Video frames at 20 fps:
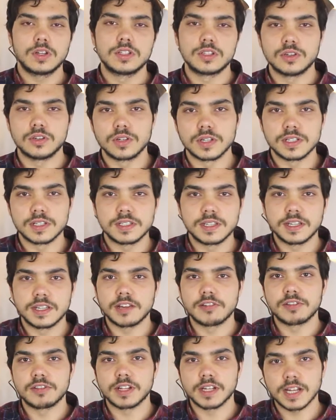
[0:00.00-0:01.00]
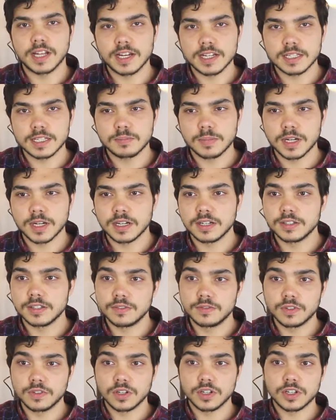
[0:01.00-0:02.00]
So you can see there in the last bar
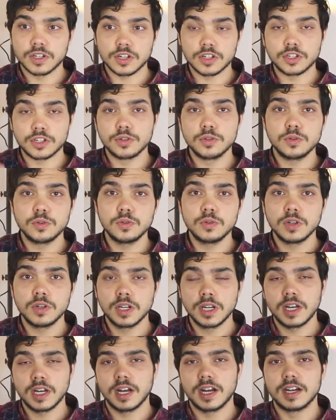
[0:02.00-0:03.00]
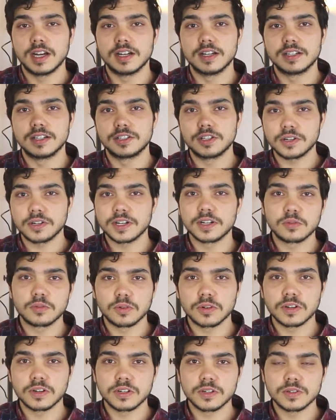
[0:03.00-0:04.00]
you've got 2 dotted
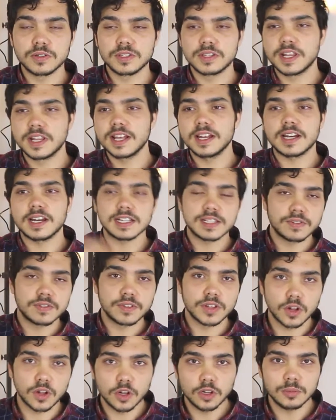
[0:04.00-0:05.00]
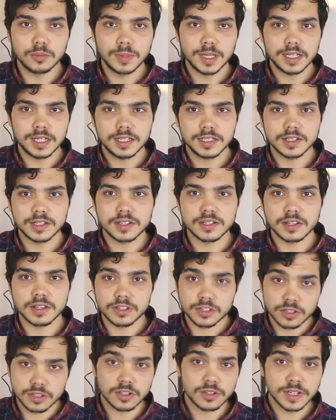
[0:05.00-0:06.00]
quarter notes. They last for the whole bar because the
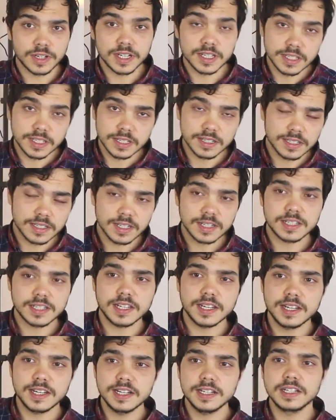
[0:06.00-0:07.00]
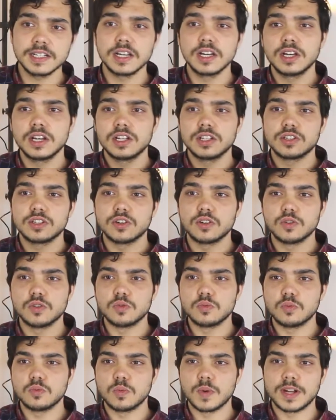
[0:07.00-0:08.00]
song is in 6/8.
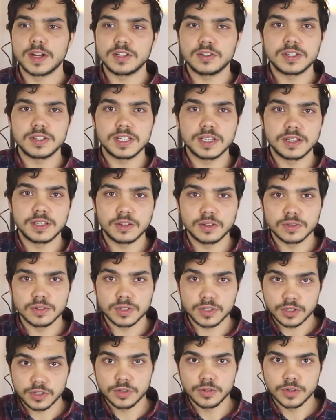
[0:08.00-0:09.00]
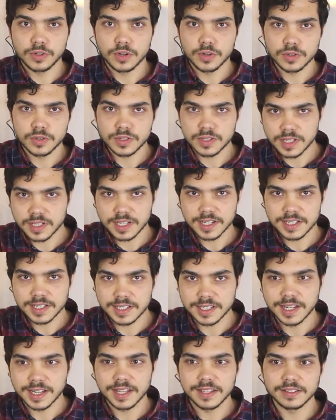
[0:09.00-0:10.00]
So when you see those 2 notes tied
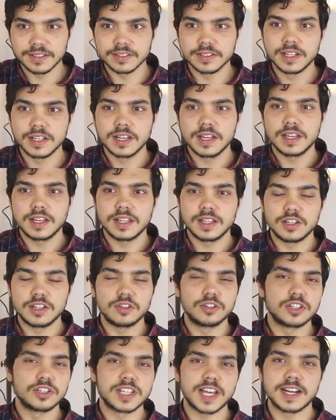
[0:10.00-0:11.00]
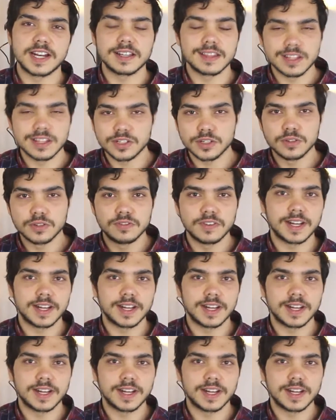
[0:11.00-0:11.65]
together, you're just adding the 2